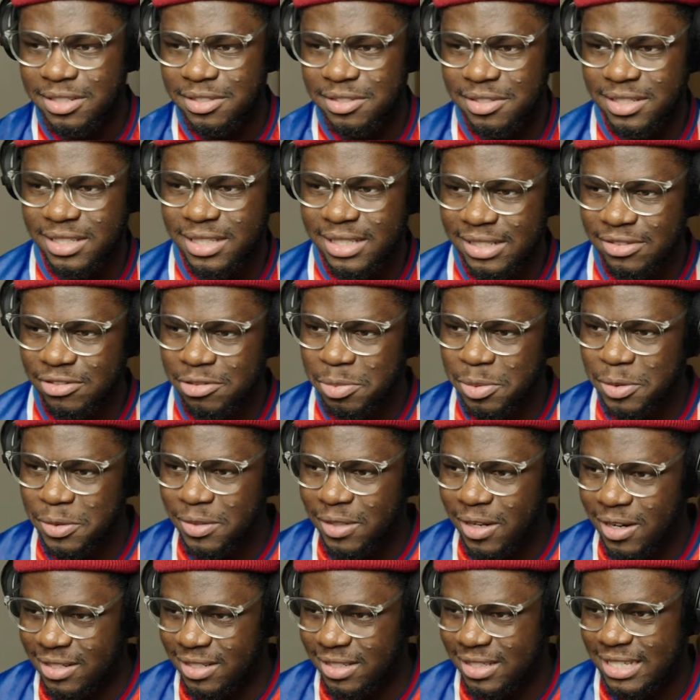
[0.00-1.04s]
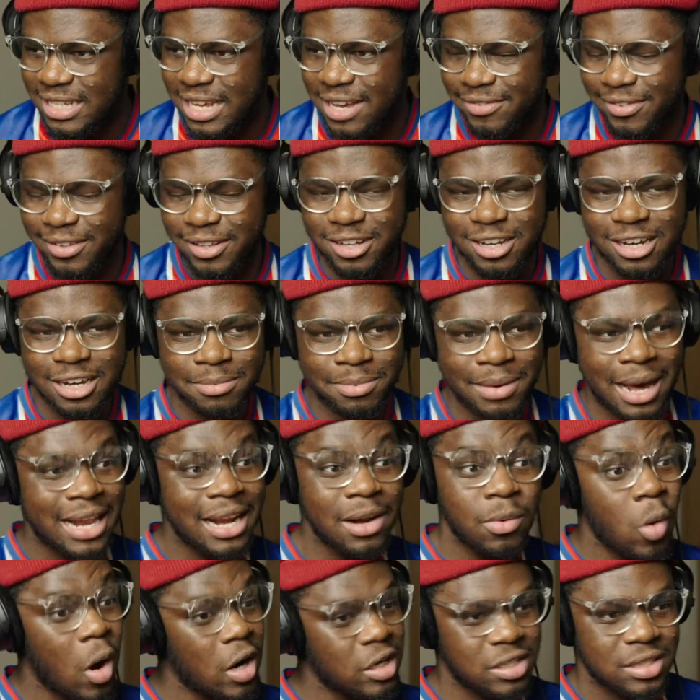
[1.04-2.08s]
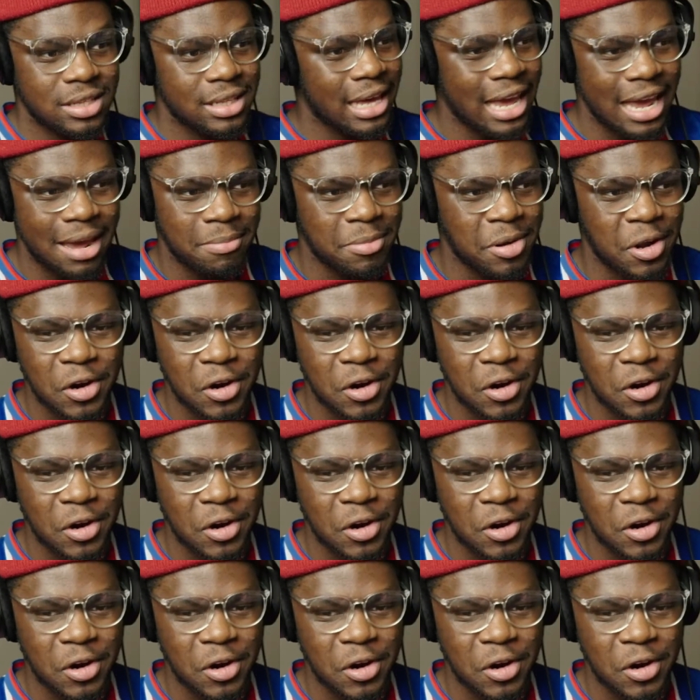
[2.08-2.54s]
you see Liverpool lost the EFL Cup? I didn't watch the game,